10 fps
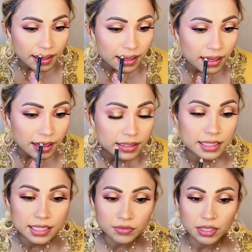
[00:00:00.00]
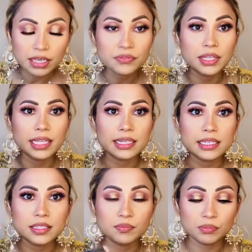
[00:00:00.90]
and this one I feel like is
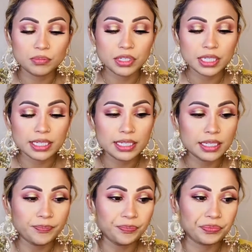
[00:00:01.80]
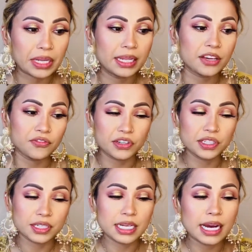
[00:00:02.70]
really like
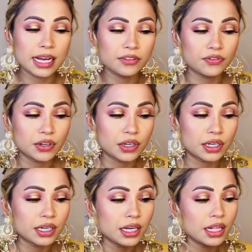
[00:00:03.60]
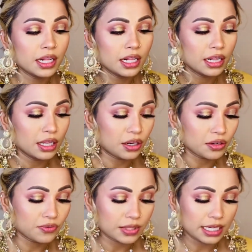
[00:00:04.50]
versatile for a lot of
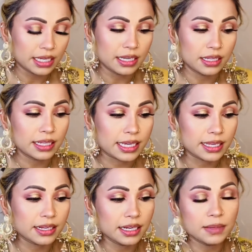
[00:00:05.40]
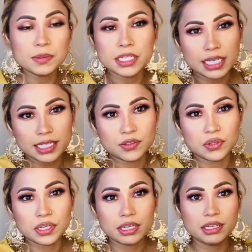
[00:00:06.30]
like a lipstick, so you
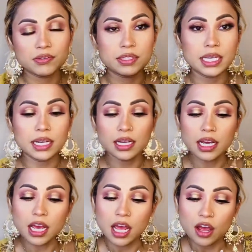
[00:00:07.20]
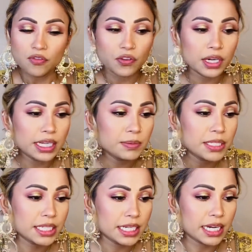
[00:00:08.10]
can use it. For
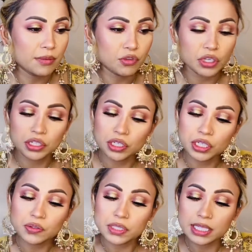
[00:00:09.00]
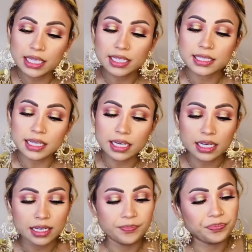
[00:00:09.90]
lipstick, I'm going to use this
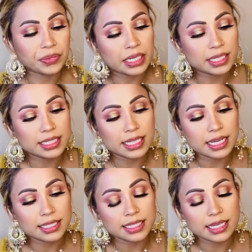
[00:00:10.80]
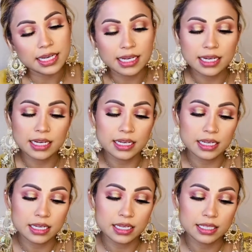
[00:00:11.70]
Anastasia
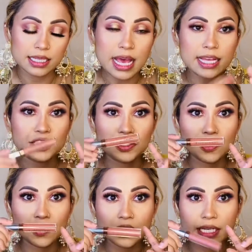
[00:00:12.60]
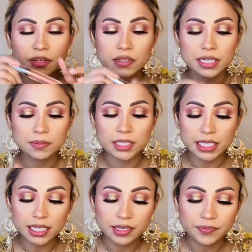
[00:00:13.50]
Ashton liquid lipstick.